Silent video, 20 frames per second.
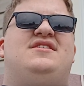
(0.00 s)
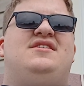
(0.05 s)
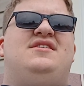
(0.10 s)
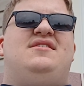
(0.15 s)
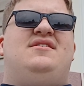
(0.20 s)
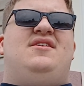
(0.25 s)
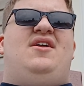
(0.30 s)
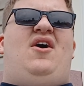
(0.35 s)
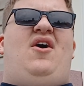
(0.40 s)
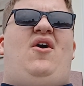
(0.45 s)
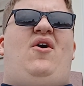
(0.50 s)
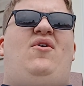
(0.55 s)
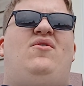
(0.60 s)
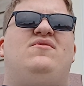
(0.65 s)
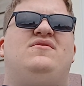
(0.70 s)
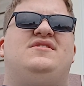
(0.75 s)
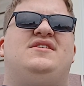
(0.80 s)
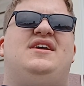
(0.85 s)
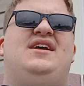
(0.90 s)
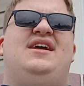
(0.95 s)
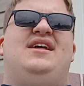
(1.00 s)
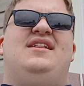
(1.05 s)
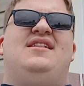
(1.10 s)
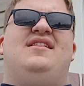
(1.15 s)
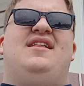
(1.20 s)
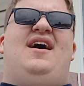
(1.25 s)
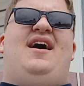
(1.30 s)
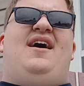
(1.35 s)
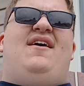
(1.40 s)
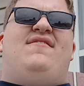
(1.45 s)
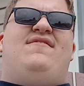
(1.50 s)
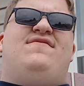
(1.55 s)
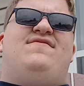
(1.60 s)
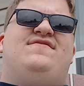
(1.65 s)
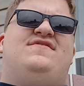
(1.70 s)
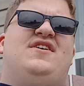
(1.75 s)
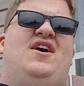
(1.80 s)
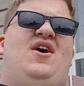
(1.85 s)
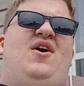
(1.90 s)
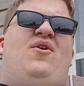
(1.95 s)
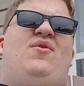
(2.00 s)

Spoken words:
the note he left